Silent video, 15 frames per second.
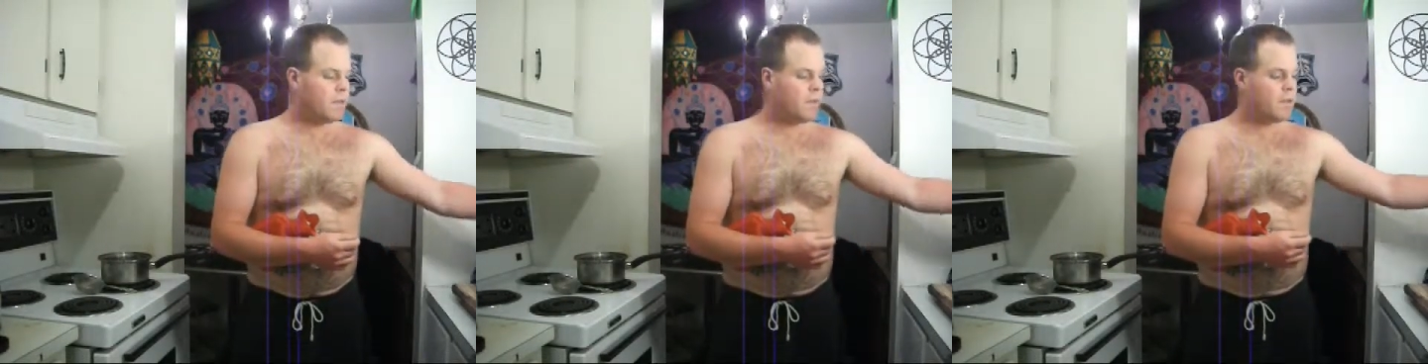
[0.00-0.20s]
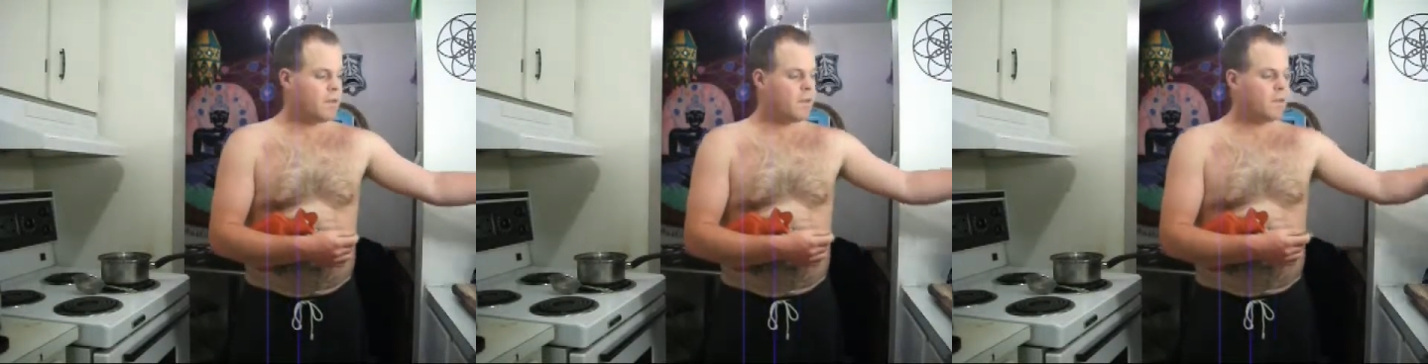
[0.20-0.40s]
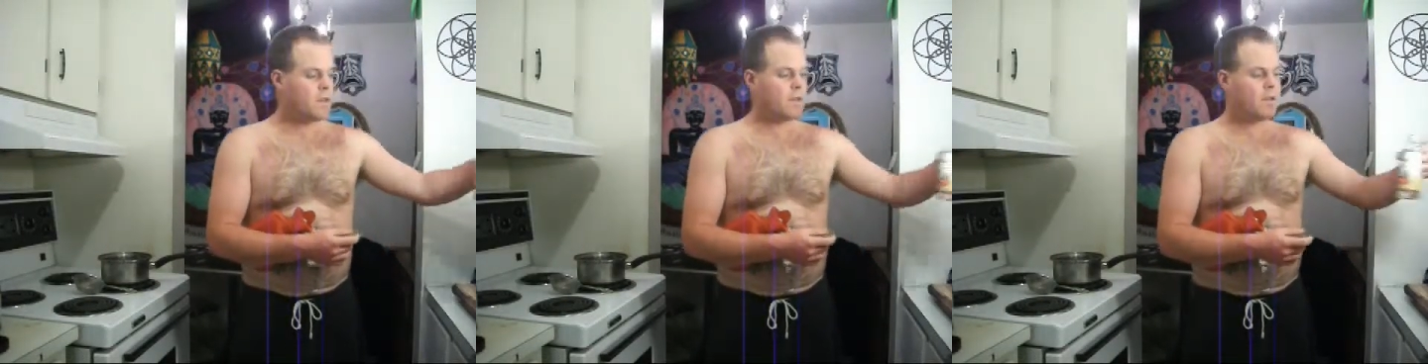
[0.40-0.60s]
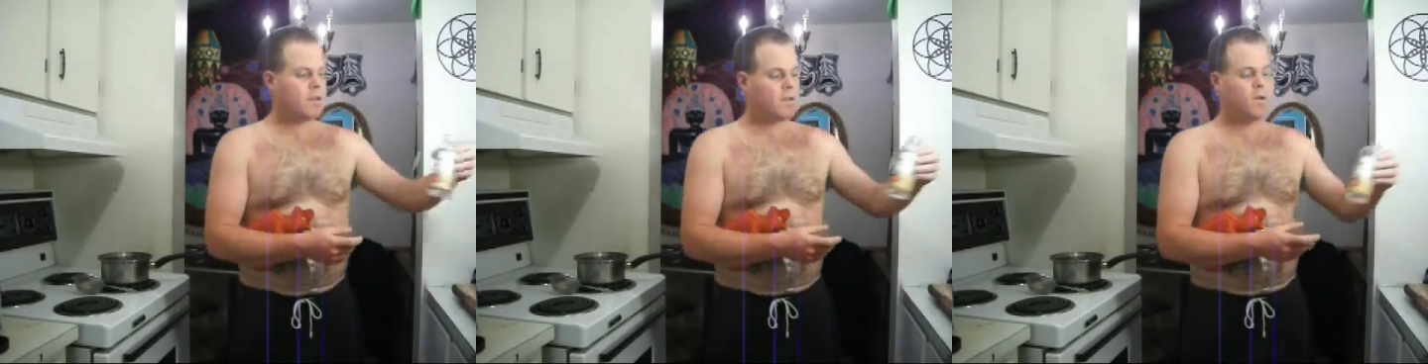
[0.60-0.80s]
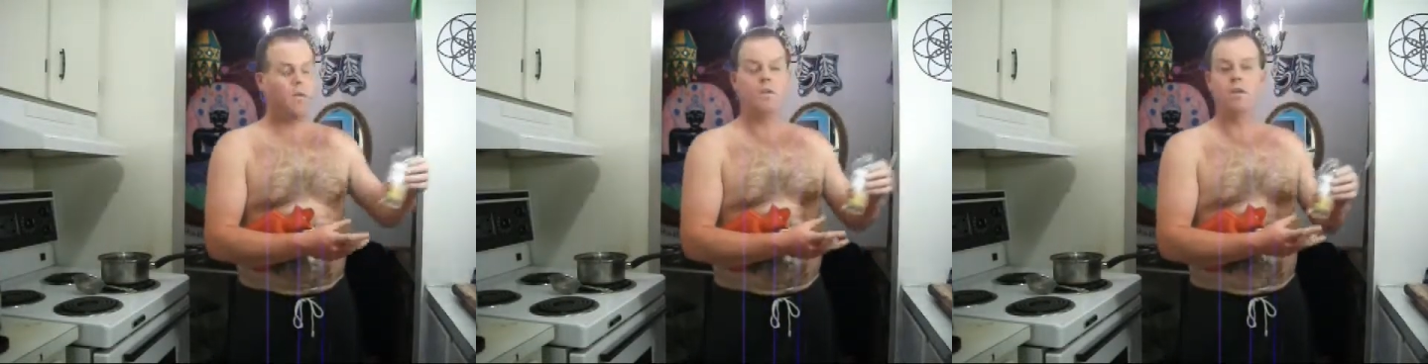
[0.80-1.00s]
the
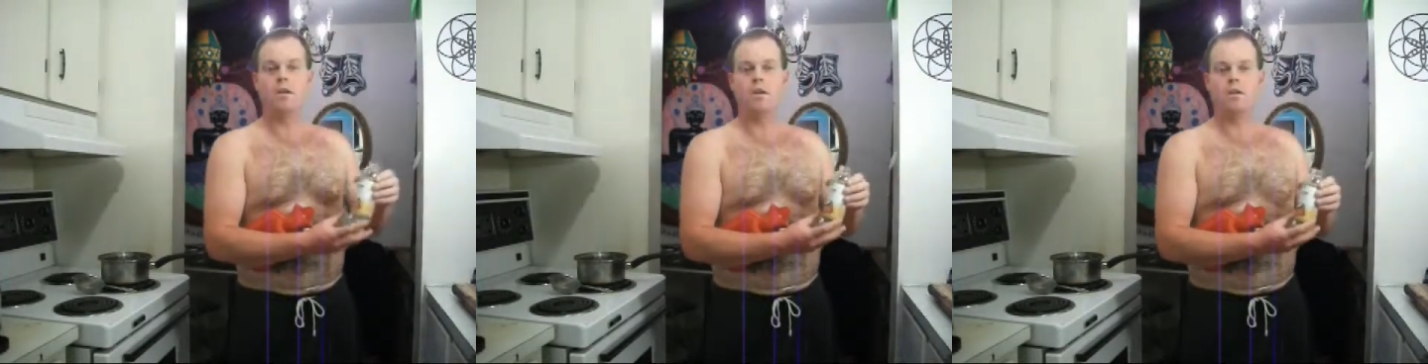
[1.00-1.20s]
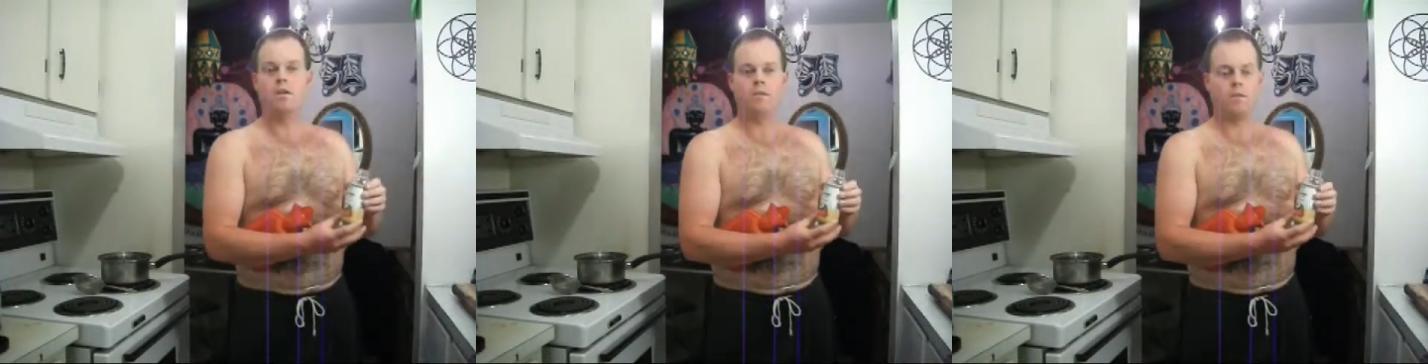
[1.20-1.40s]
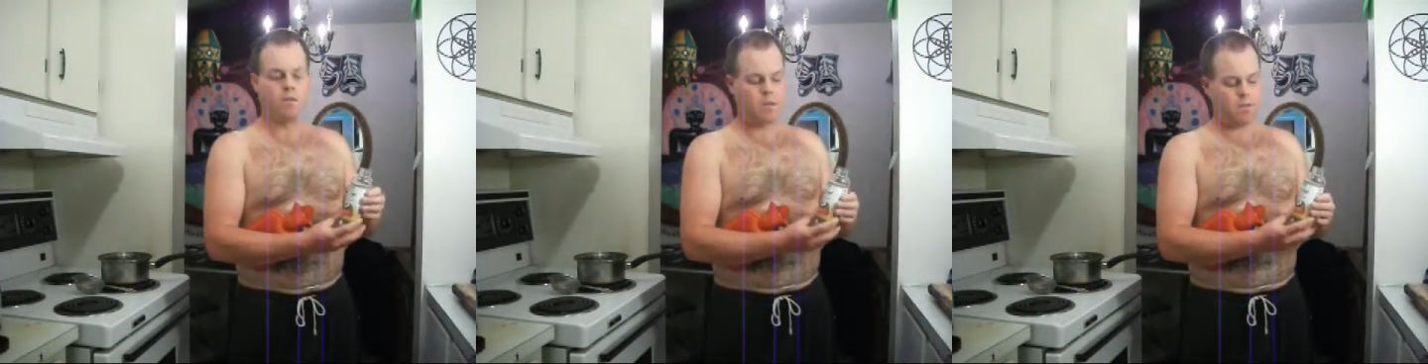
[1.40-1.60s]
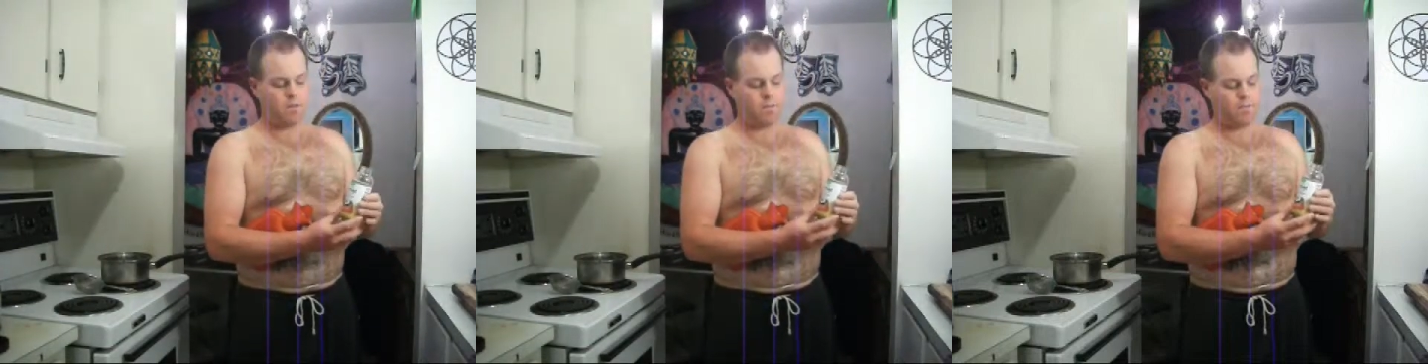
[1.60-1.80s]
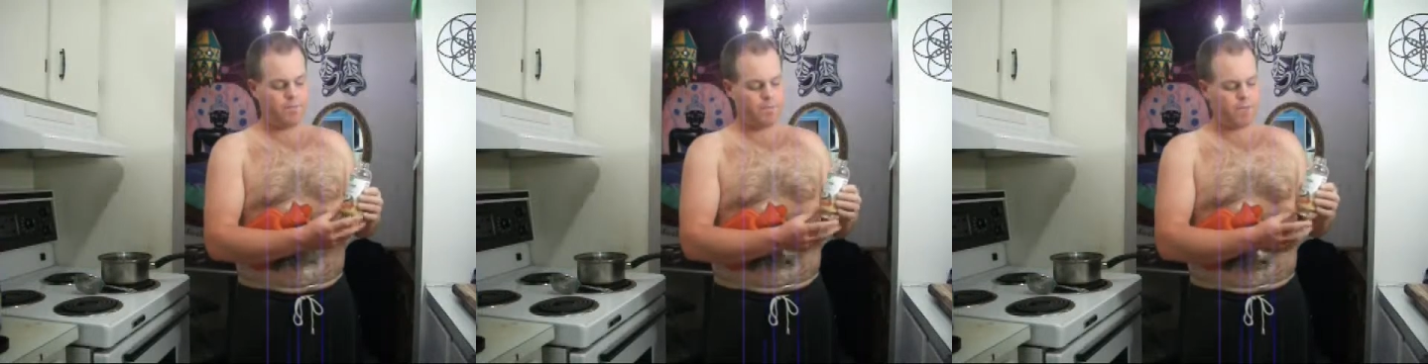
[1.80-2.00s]
coconut oil